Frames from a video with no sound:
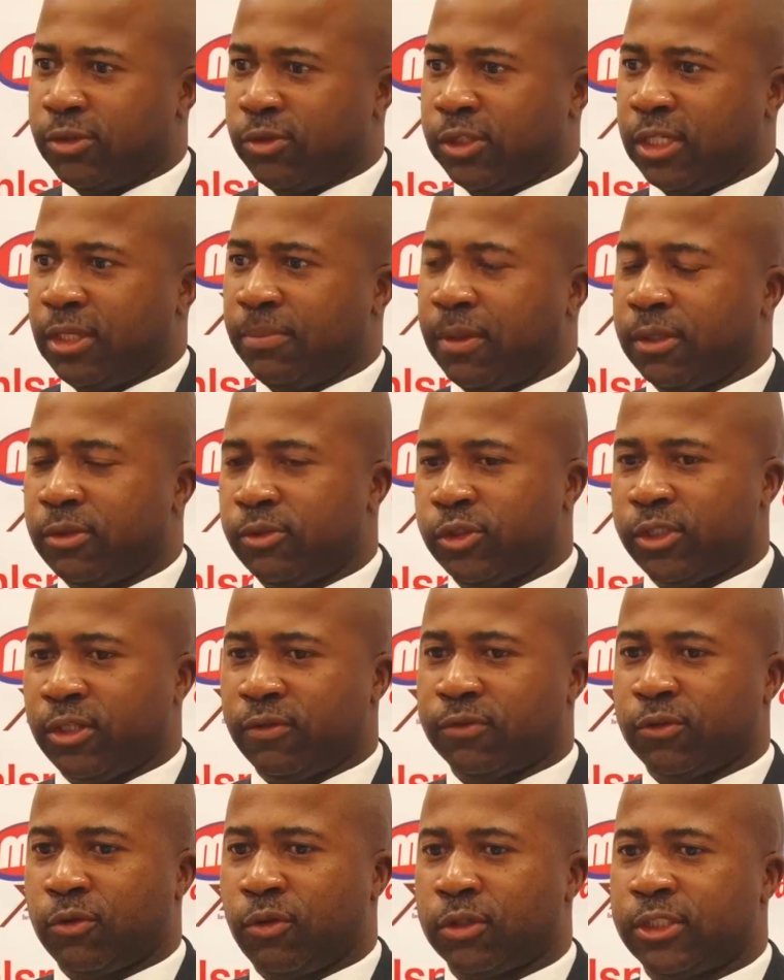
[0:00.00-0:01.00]
to say, but you should
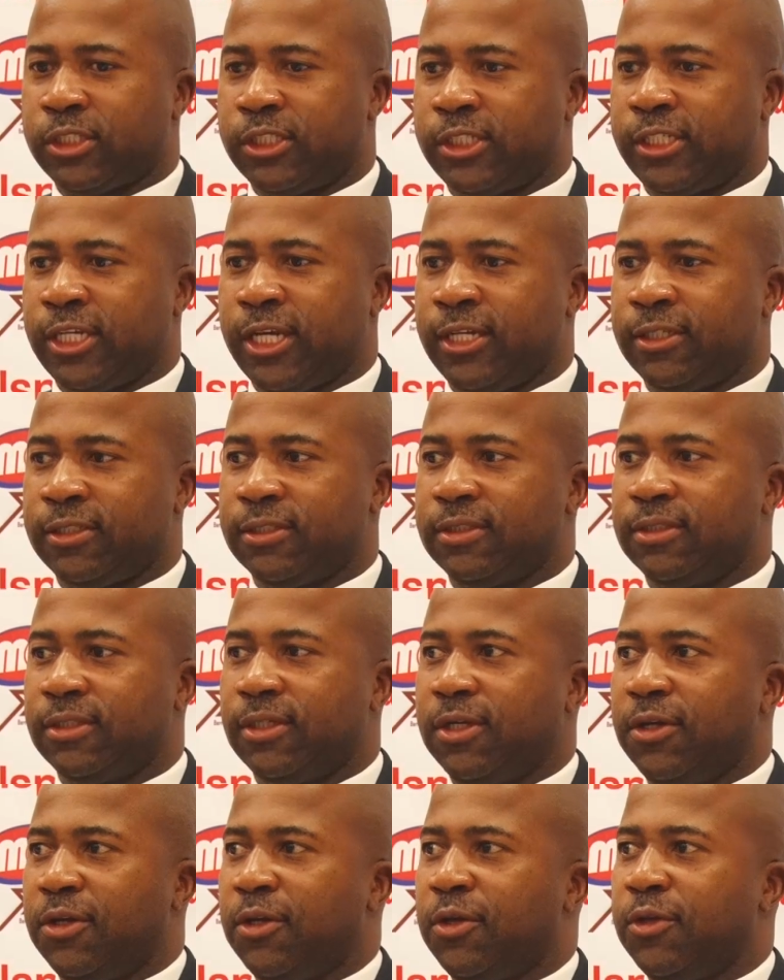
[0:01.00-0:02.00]
have scored 10.
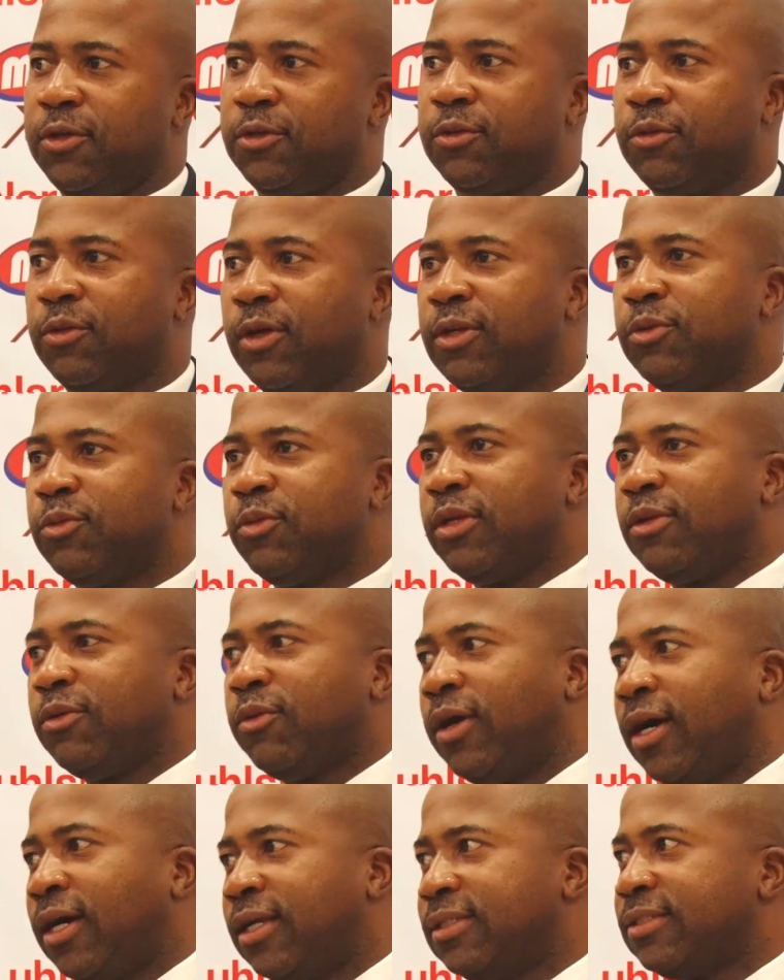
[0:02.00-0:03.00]
You go and win
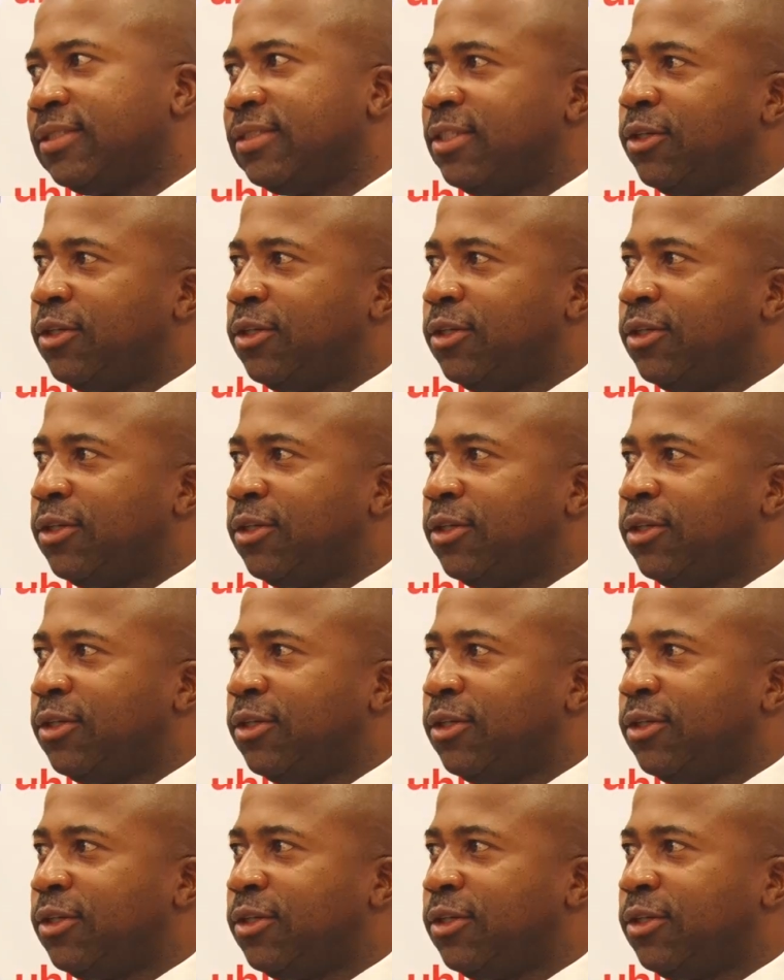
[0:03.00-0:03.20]
one,